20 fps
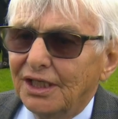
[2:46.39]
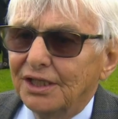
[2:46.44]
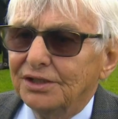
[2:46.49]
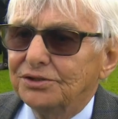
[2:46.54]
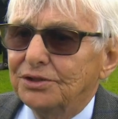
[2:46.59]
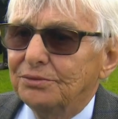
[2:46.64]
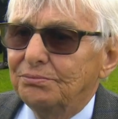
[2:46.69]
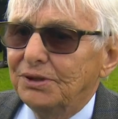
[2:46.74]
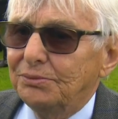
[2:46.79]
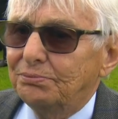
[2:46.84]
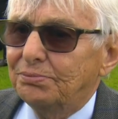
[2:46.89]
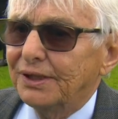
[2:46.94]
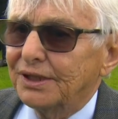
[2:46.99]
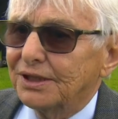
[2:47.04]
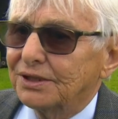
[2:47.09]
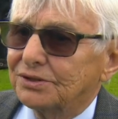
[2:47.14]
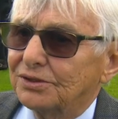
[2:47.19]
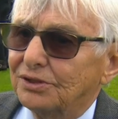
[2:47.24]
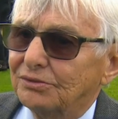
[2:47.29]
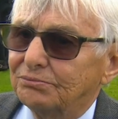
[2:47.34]
to be
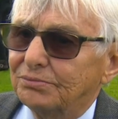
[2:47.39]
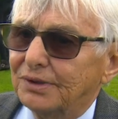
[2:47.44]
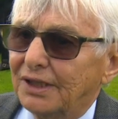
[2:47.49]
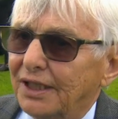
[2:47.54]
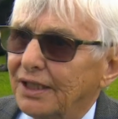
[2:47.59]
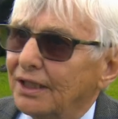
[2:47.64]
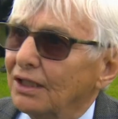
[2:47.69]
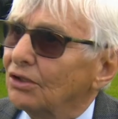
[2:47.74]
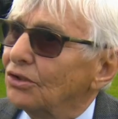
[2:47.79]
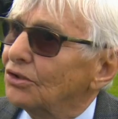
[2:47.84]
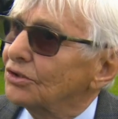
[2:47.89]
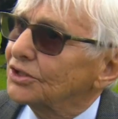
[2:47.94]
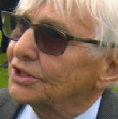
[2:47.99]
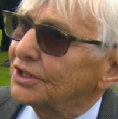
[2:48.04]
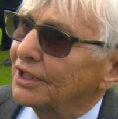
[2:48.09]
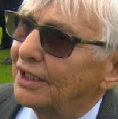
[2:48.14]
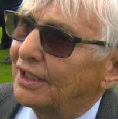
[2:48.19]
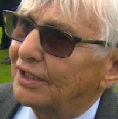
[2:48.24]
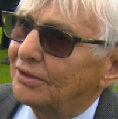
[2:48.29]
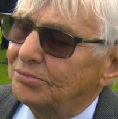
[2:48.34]
picked up by Lord
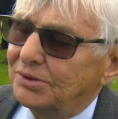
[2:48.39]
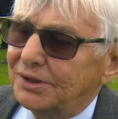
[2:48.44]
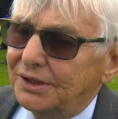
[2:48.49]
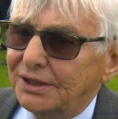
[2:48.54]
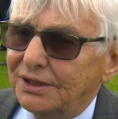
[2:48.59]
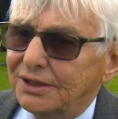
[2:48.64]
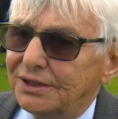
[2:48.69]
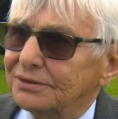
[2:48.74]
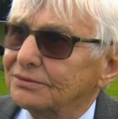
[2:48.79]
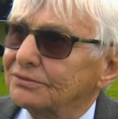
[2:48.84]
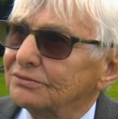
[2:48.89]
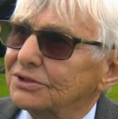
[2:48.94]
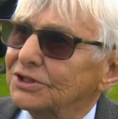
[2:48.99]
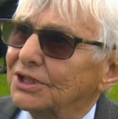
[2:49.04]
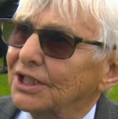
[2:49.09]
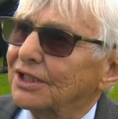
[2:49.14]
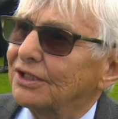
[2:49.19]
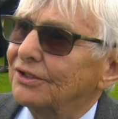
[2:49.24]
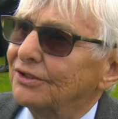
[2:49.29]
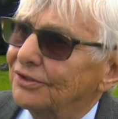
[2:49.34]
Derby and
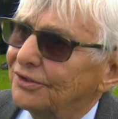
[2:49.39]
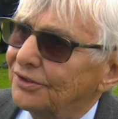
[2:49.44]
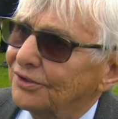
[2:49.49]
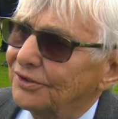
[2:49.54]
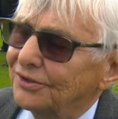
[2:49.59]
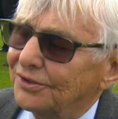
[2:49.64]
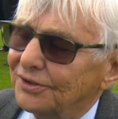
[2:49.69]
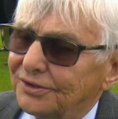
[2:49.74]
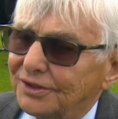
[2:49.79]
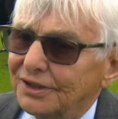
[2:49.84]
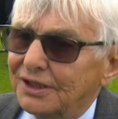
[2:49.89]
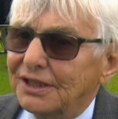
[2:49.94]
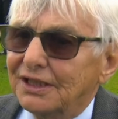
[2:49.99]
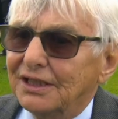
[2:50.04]
Dick Hearn